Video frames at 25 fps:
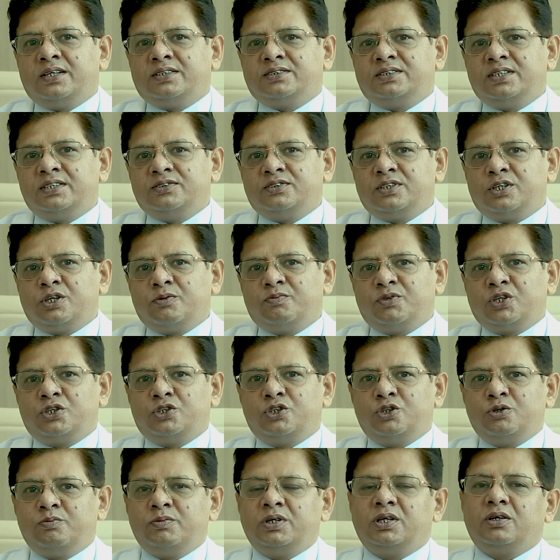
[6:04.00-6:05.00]
excision of the
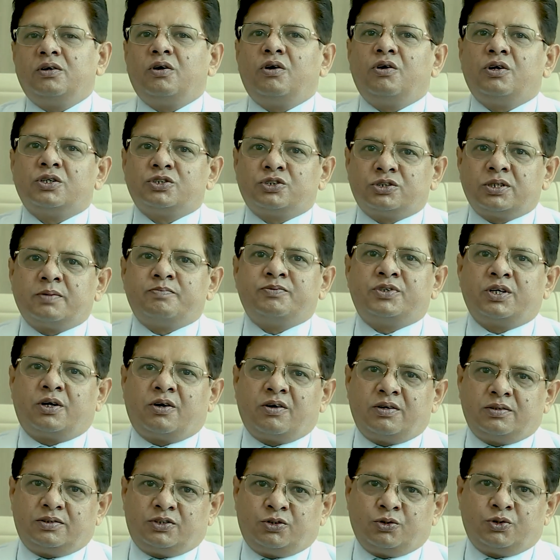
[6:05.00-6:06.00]
tumor or
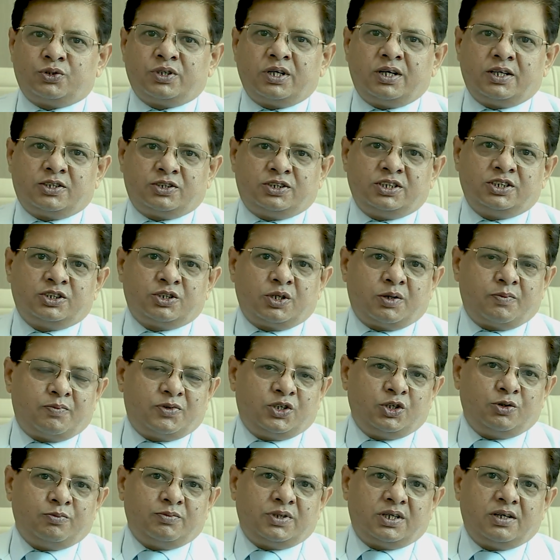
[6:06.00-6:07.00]
subtotal excision of
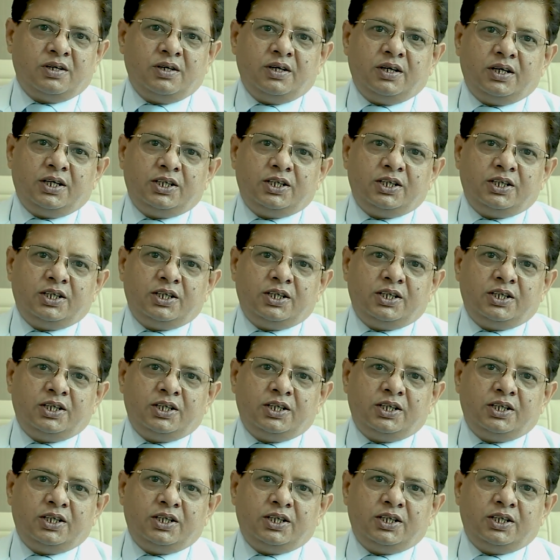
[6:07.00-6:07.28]
tumor.